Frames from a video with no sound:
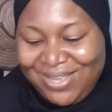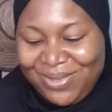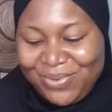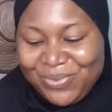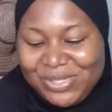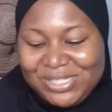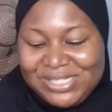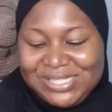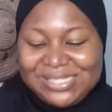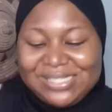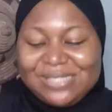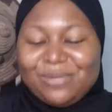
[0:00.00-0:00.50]

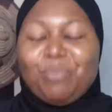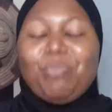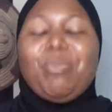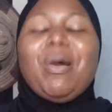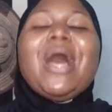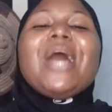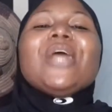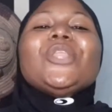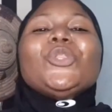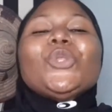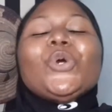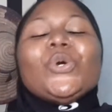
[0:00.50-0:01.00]
which is the
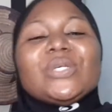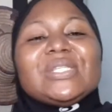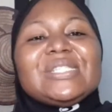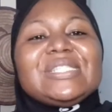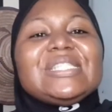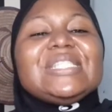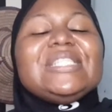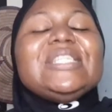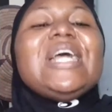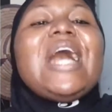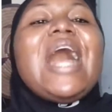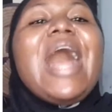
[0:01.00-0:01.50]

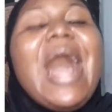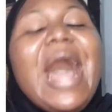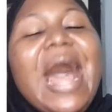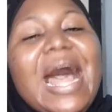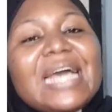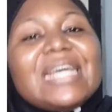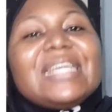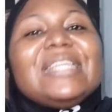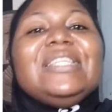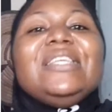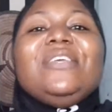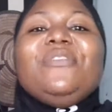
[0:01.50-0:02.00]
Panoxyl
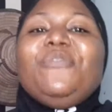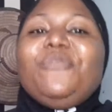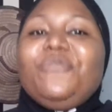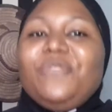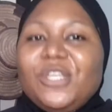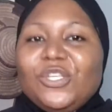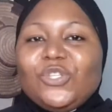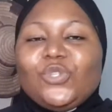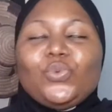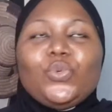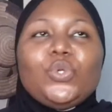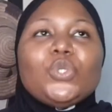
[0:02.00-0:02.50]
acne
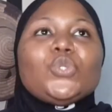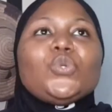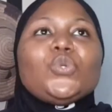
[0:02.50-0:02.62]
face wash.